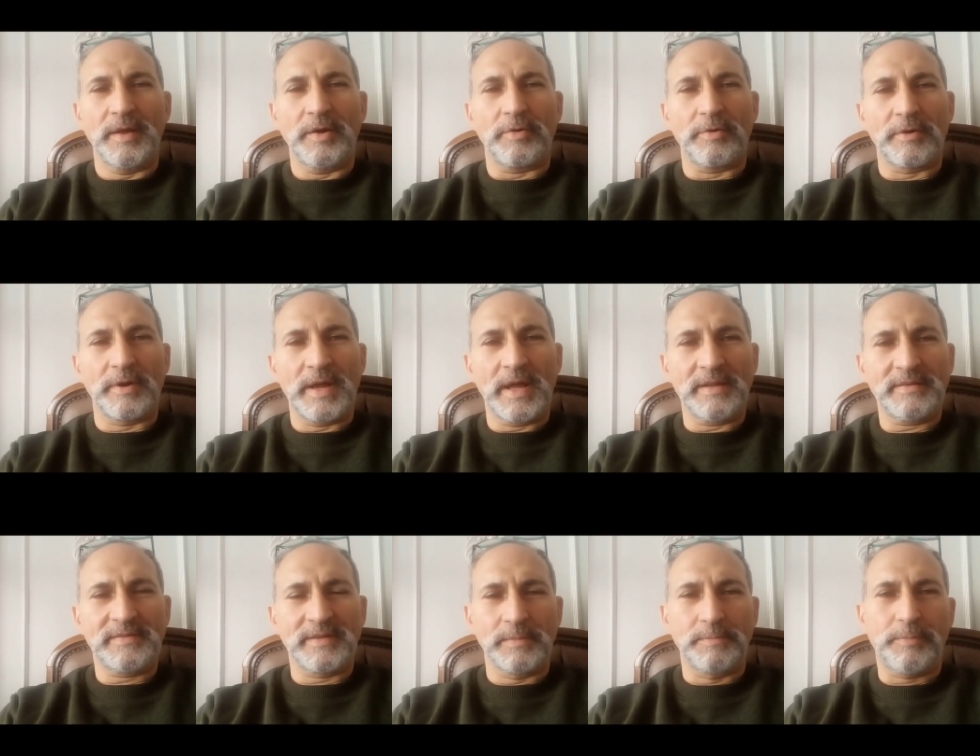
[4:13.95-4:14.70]
The
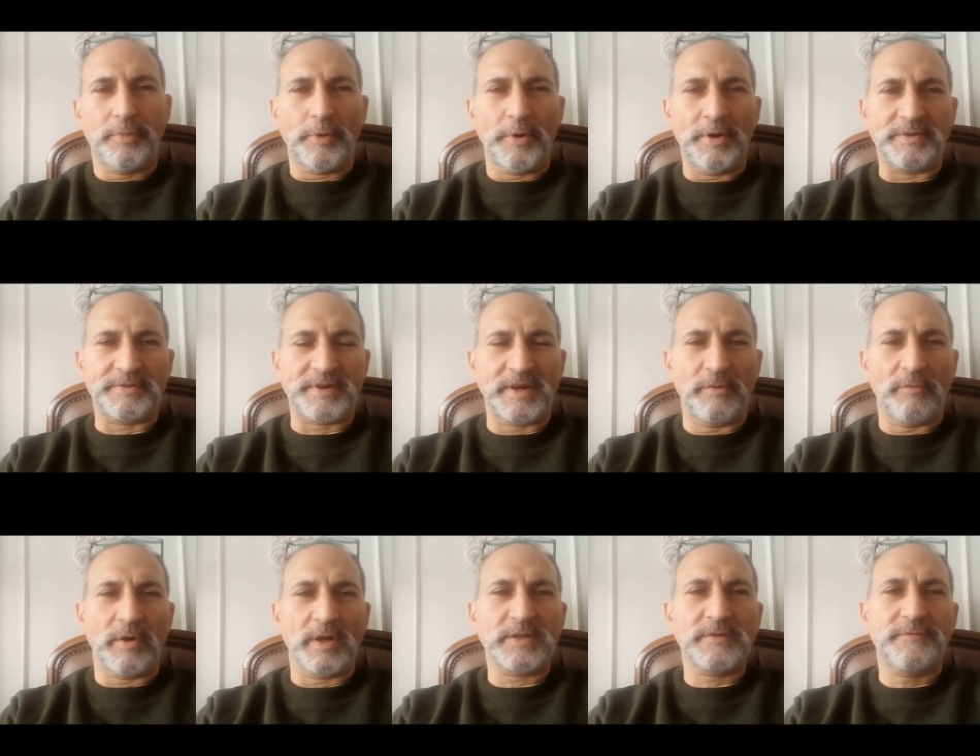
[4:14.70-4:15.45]
Oriental poetry
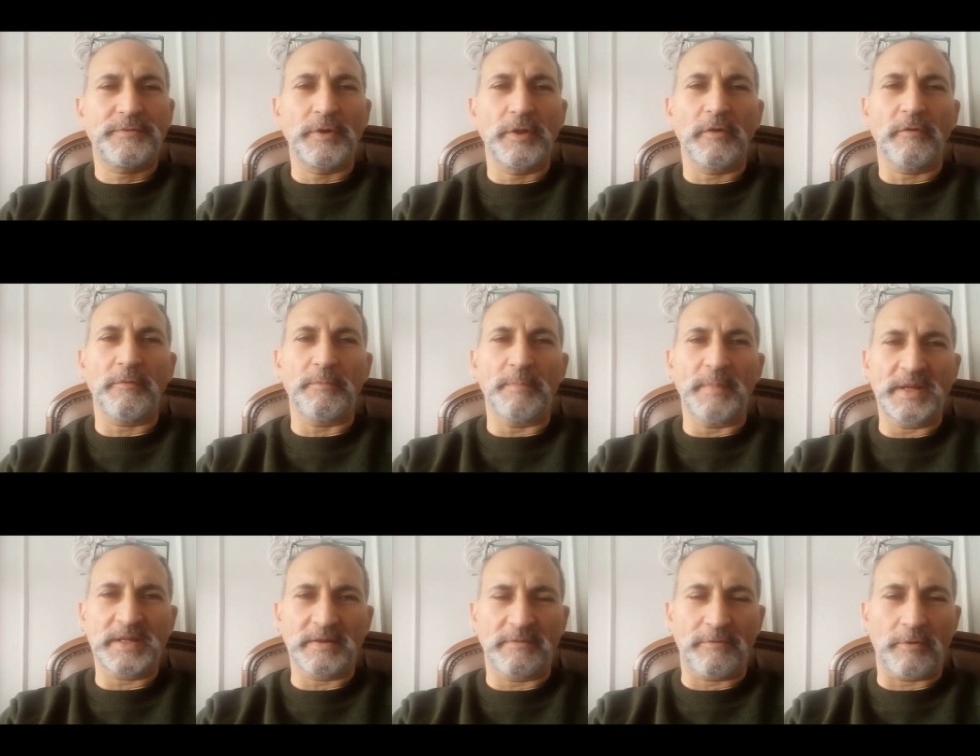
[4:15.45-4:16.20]
was full of
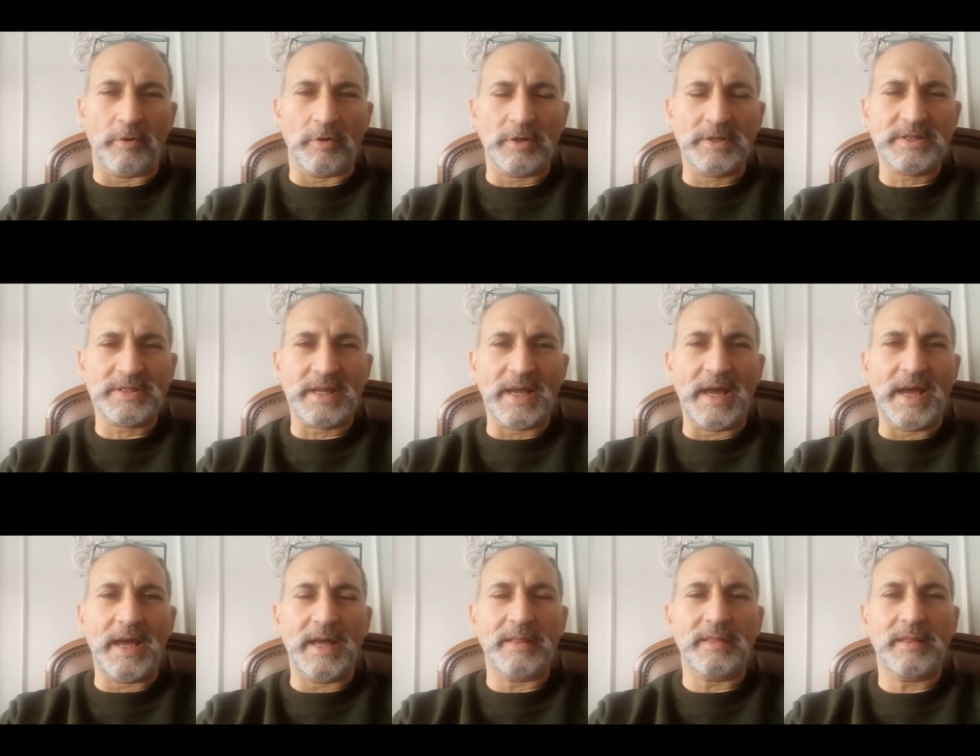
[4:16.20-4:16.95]
metaphors,
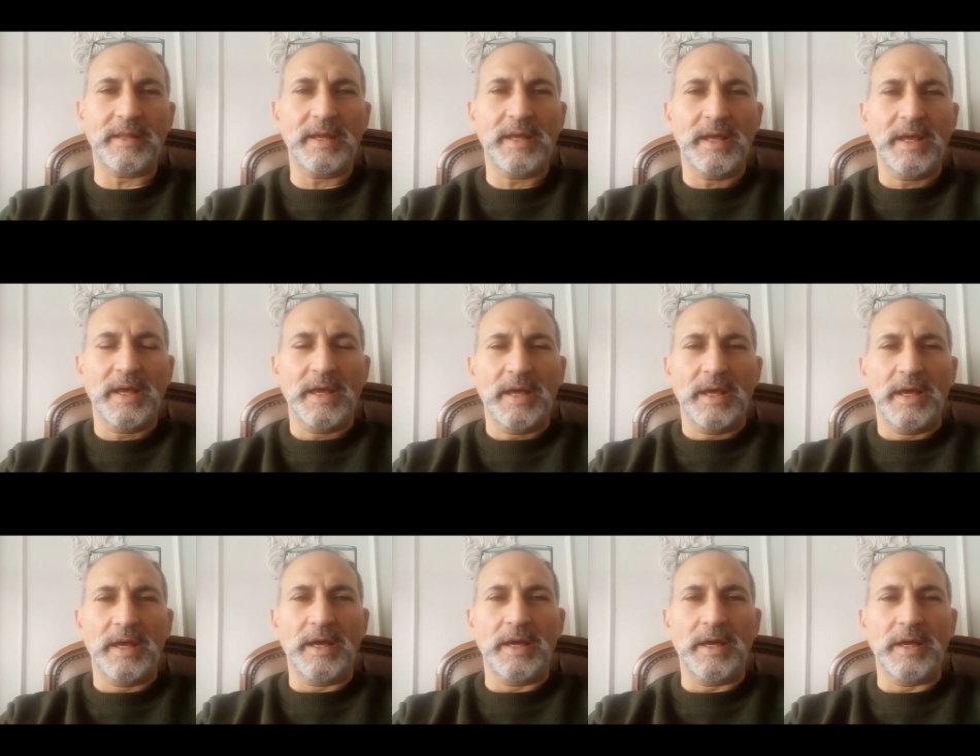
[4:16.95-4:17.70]
and
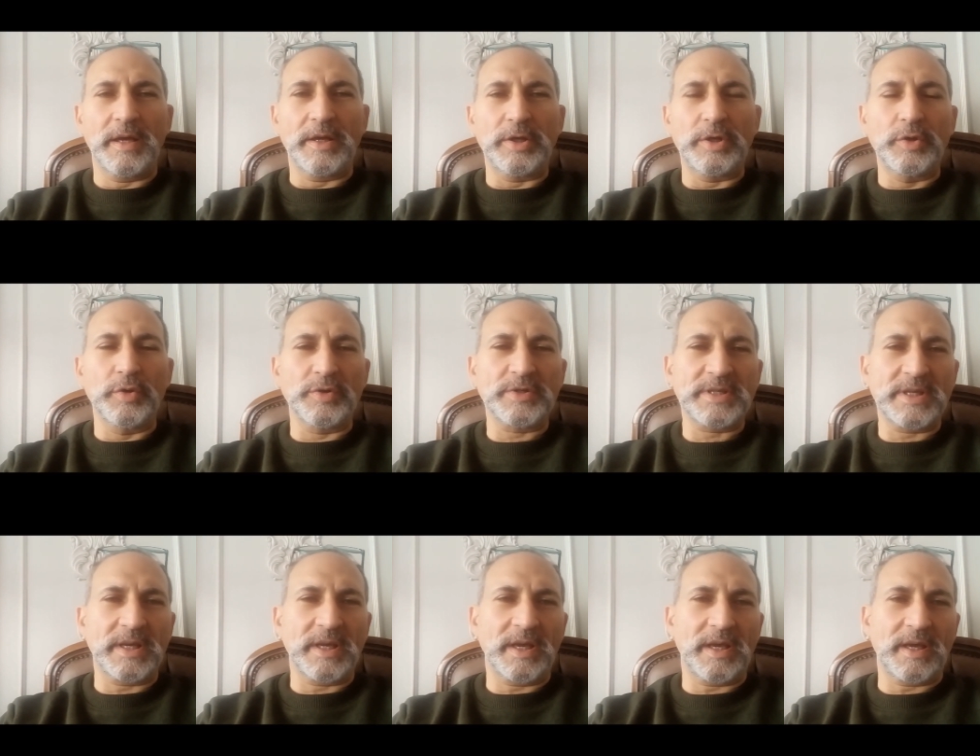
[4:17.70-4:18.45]

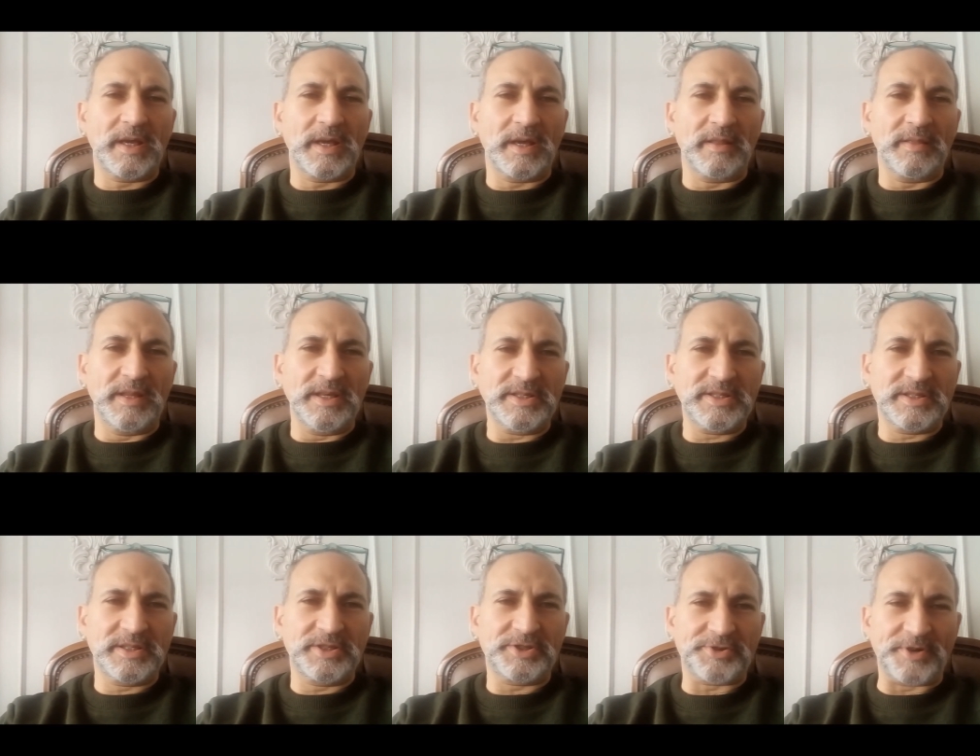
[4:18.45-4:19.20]
using
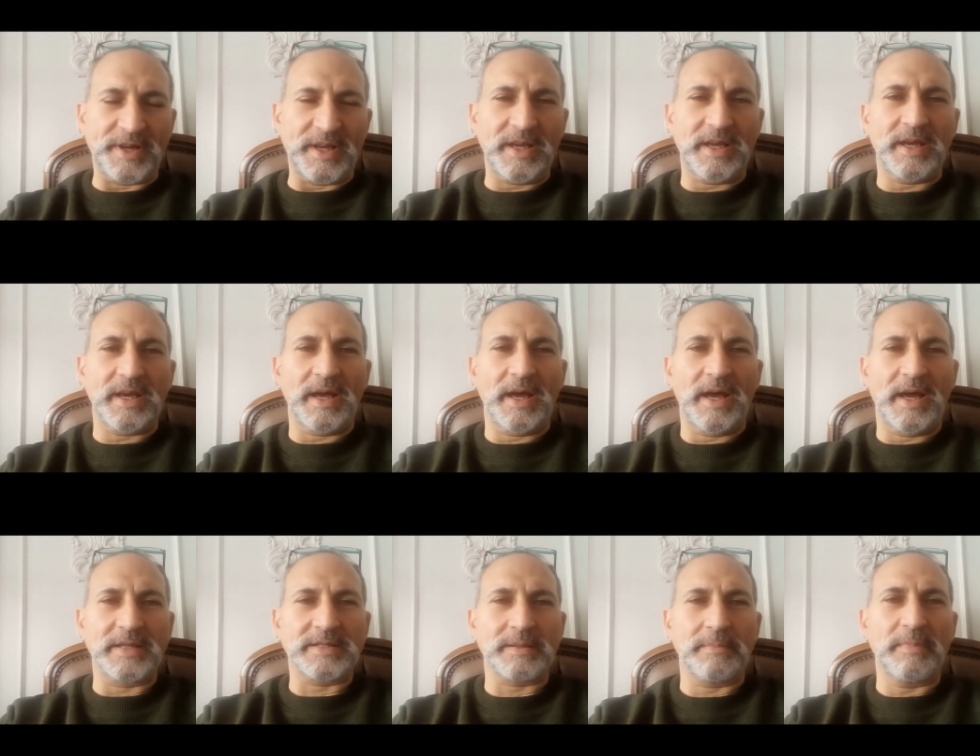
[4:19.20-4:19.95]
this trick
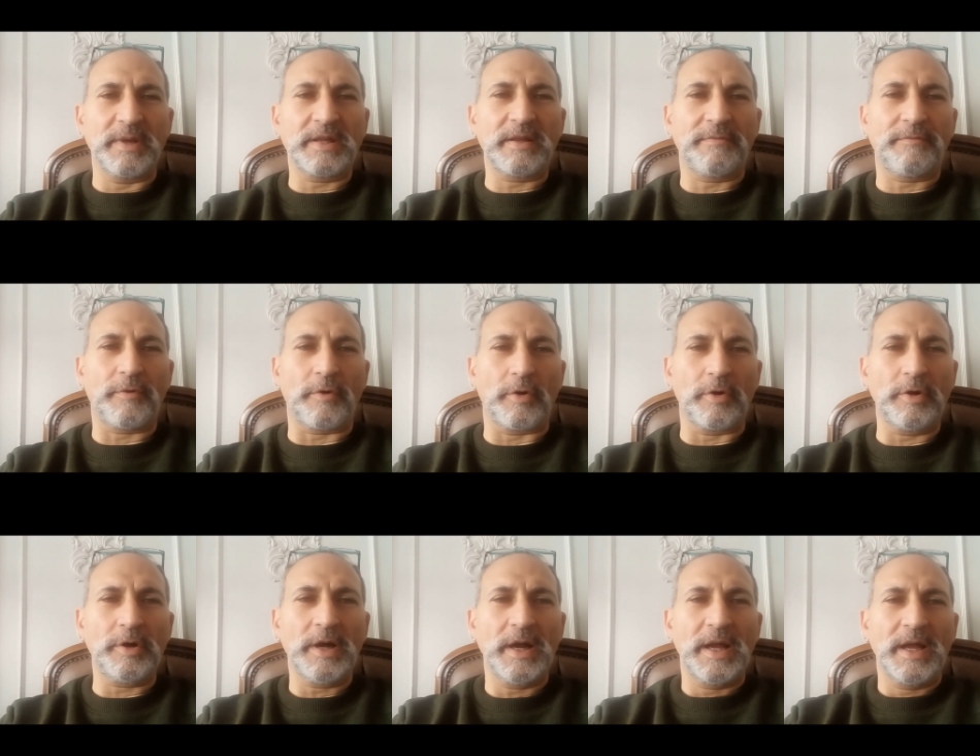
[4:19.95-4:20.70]
as a
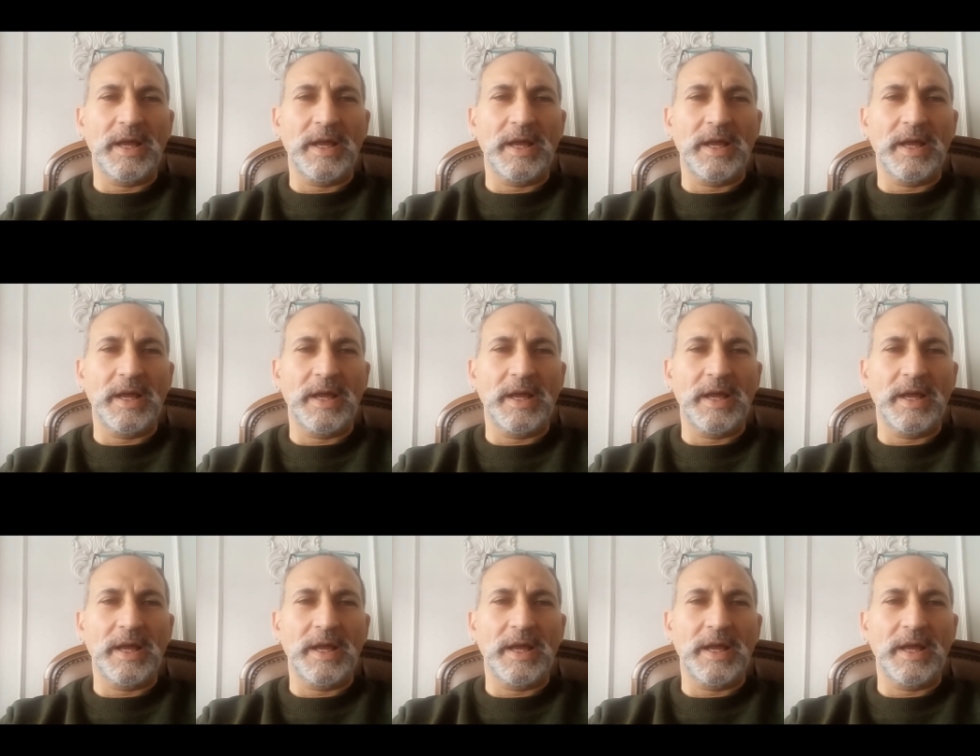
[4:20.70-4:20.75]
metaphor